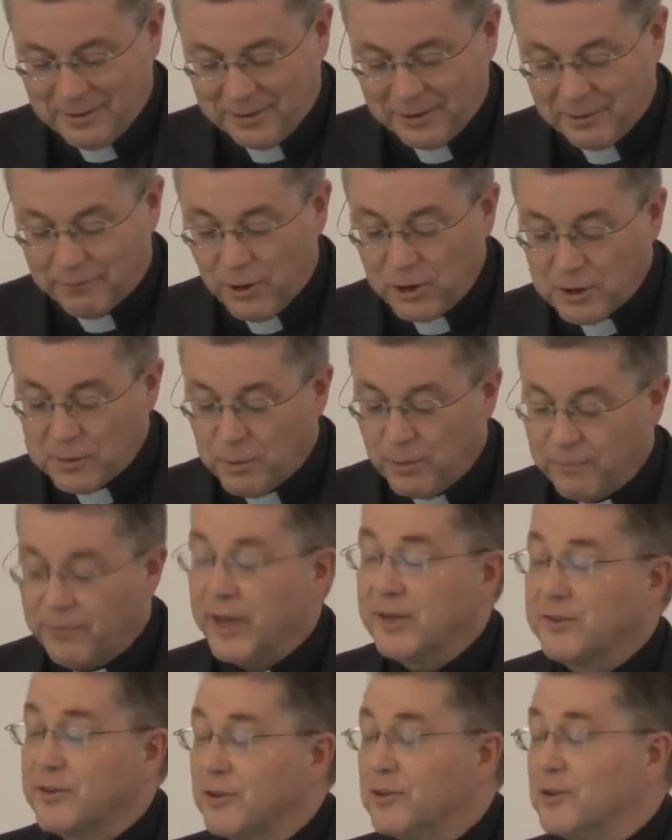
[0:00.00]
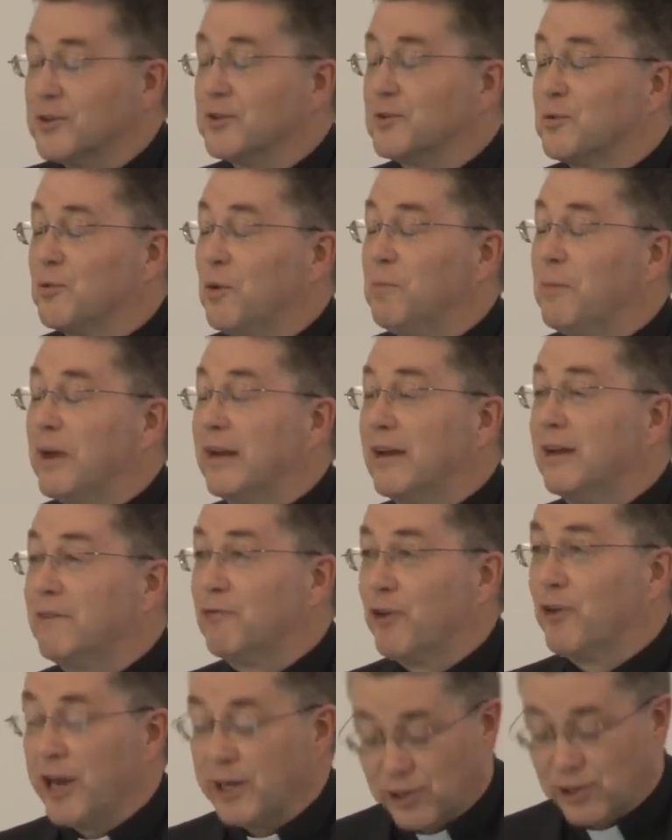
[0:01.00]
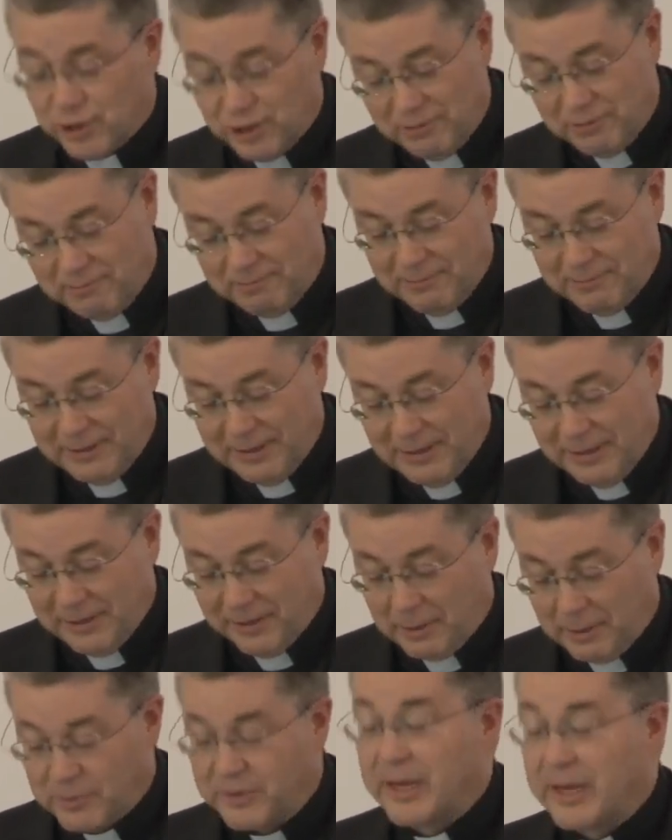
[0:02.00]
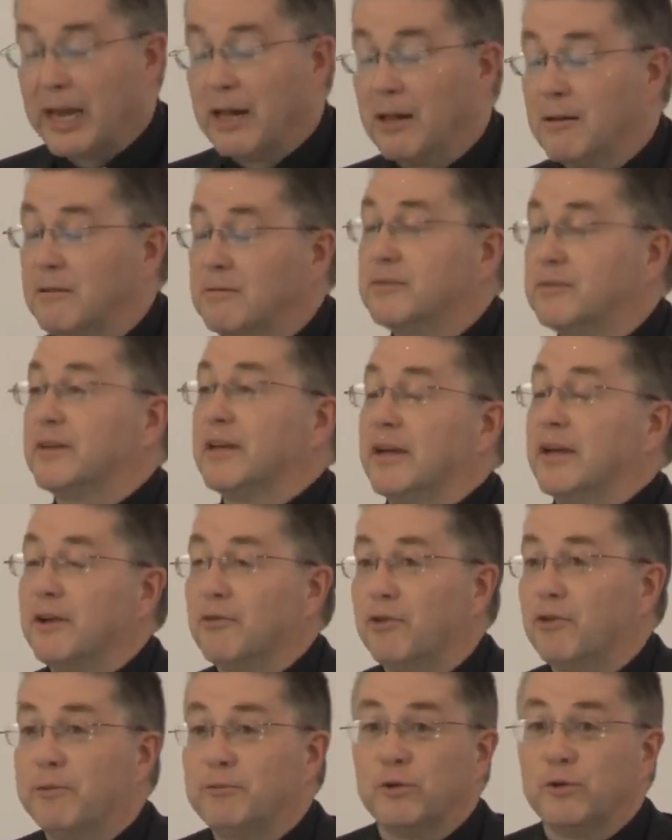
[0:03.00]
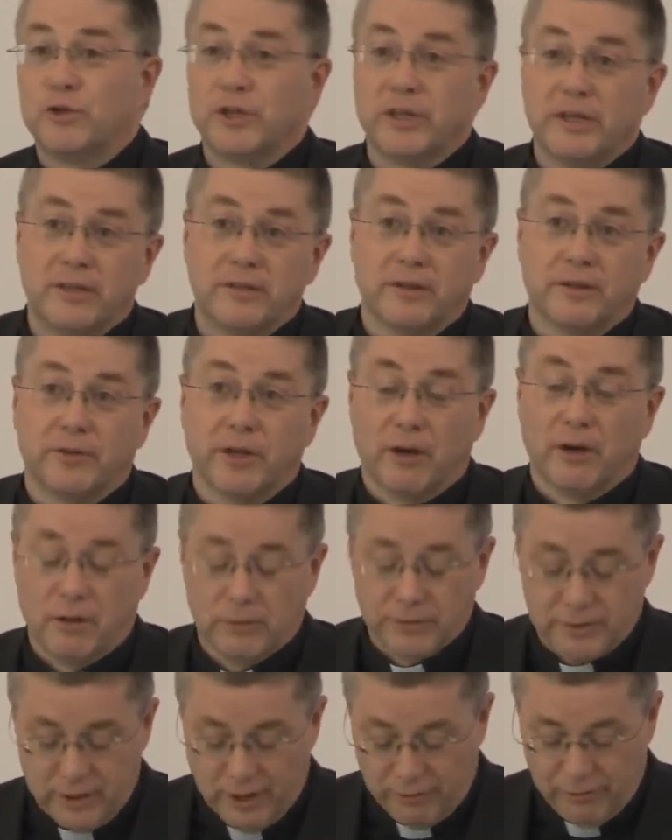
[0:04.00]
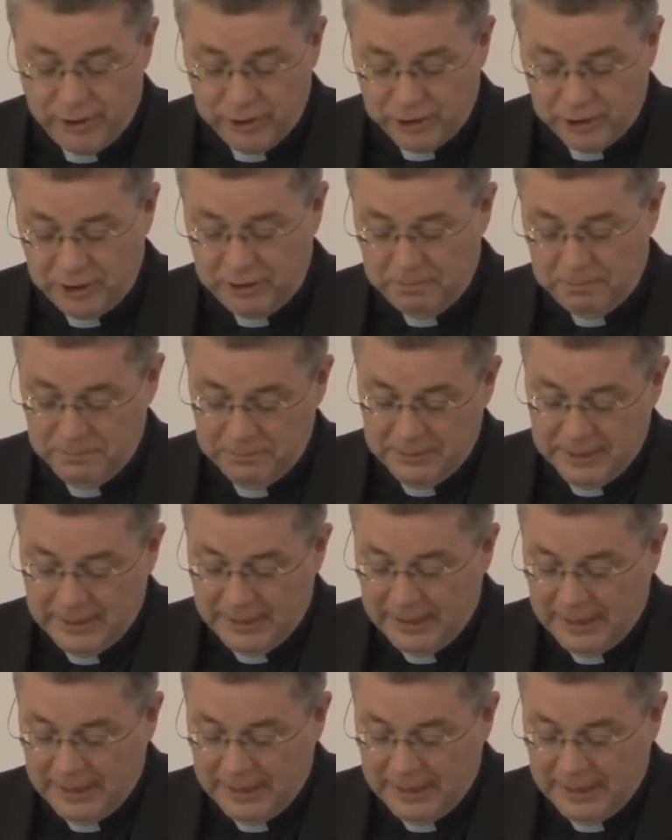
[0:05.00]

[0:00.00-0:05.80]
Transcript: The first professors were mainly French, themselves refugees of the Ancien Regime,